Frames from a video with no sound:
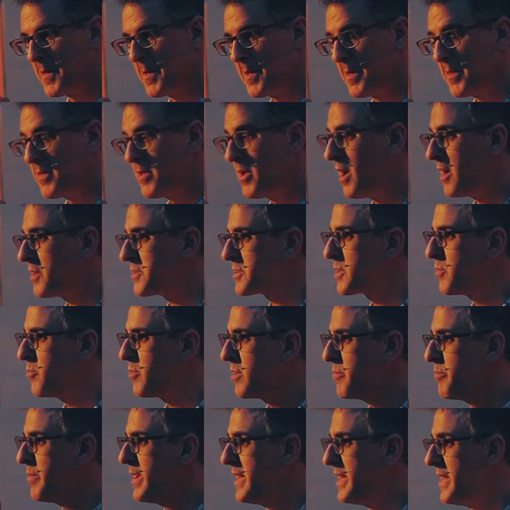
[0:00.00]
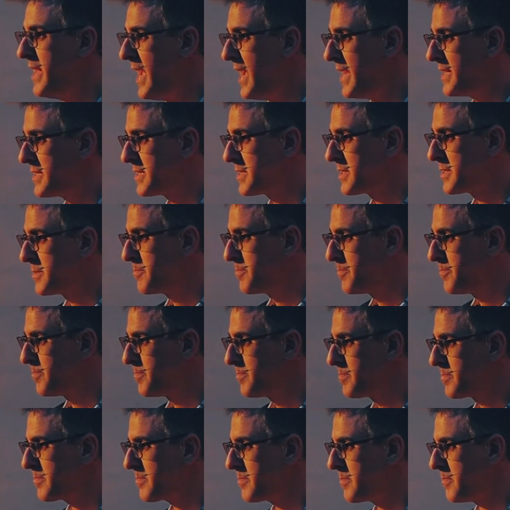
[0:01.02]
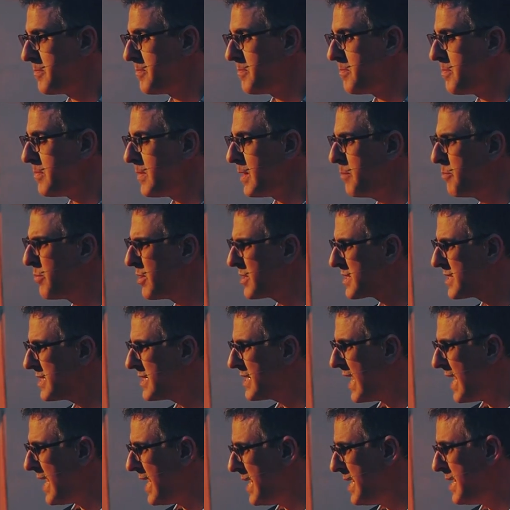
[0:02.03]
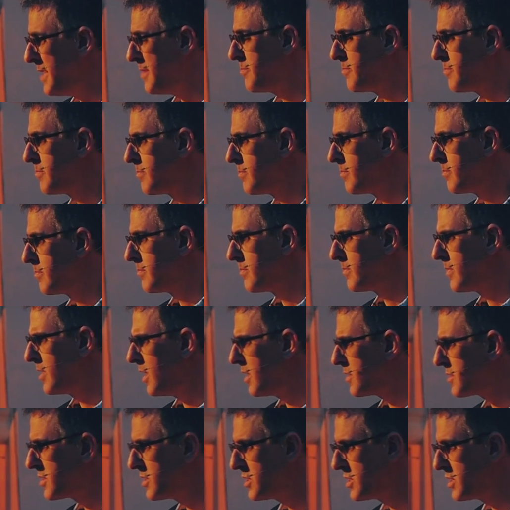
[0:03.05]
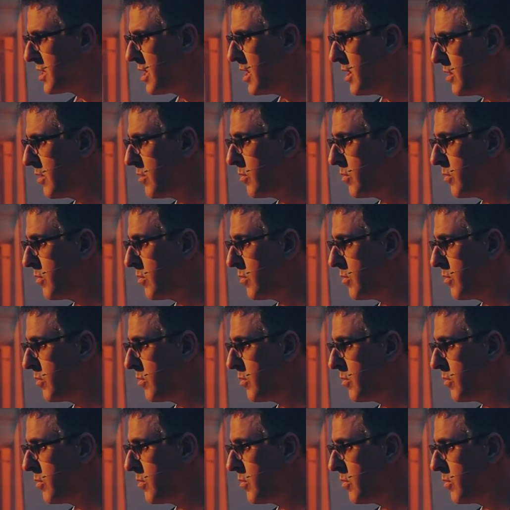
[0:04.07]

the answer would have been yes. But today, the answer's no.